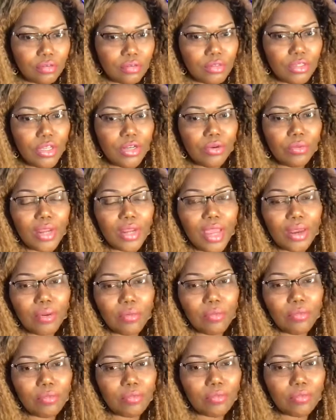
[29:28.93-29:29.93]

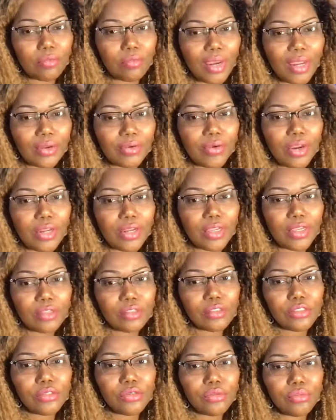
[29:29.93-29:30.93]
now migrating
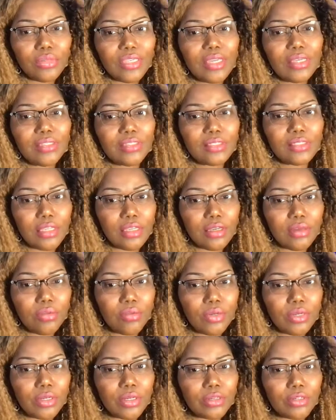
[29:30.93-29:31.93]
to BSC,
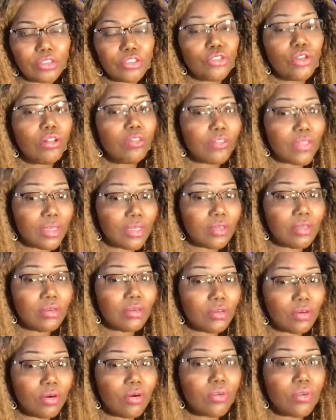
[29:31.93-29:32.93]

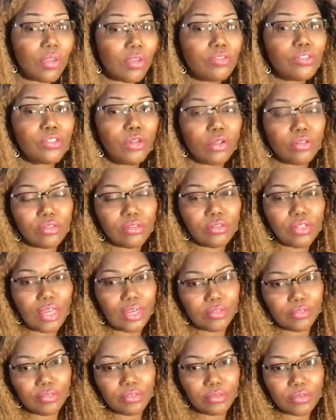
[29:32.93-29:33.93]
we've solved a lot
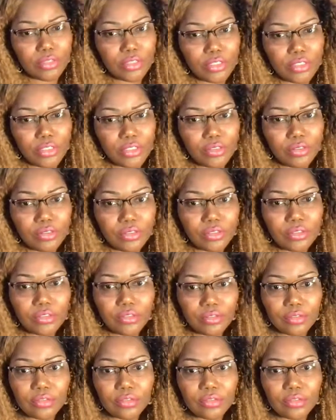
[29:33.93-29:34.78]
of those issues.